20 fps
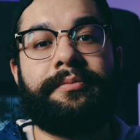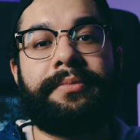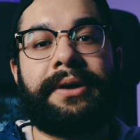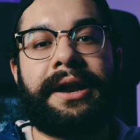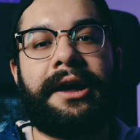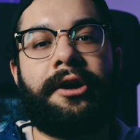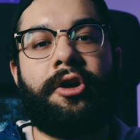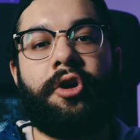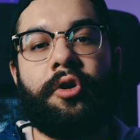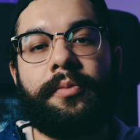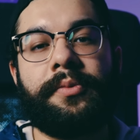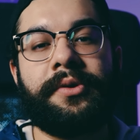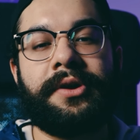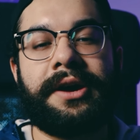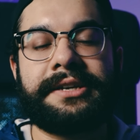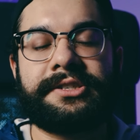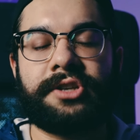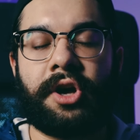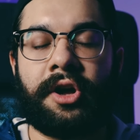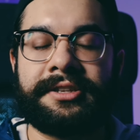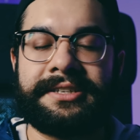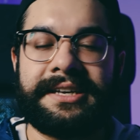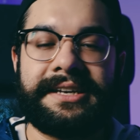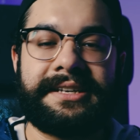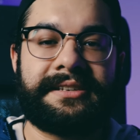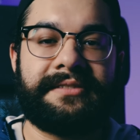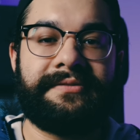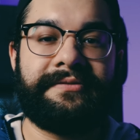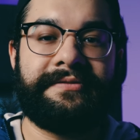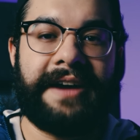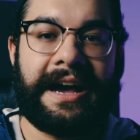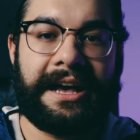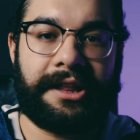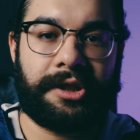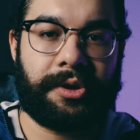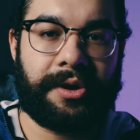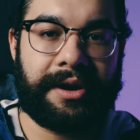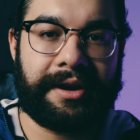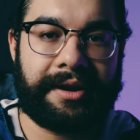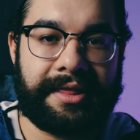but I hope you guys all take some
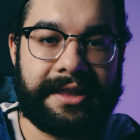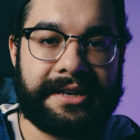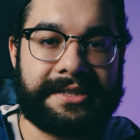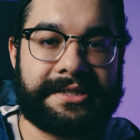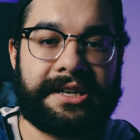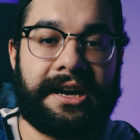value out of this